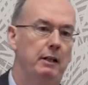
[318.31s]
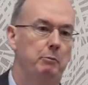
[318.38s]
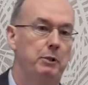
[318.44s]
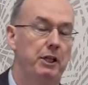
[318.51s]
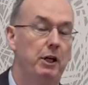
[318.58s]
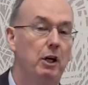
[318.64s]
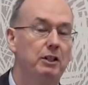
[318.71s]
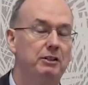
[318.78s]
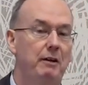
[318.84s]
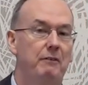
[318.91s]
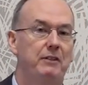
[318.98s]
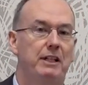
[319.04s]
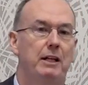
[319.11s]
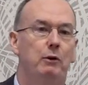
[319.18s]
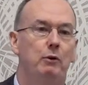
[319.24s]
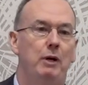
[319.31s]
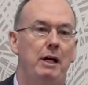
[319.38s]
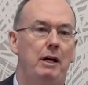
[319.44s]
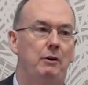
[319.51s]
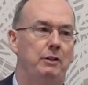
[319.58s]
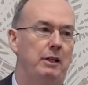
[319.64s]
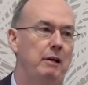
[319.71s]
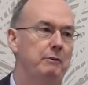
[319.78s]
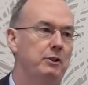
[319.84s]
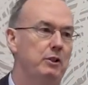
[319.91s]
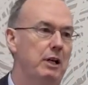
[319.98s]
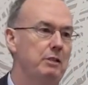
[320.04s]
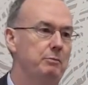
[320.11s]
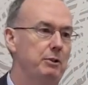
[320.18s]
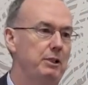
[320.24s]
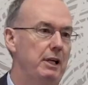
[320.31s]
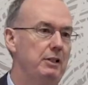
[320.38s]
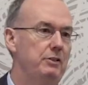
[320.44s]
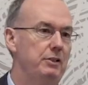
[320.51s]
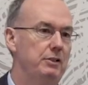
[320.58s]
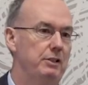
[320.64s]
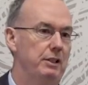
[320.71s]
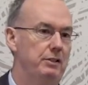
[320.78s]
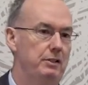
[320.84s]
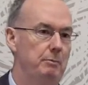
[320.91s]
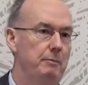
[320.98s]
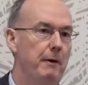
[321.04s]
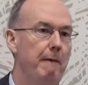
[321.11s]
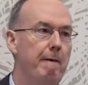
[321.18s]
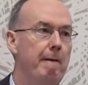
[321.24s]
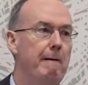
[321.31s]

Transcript: but they also have to get around and have a transportation system.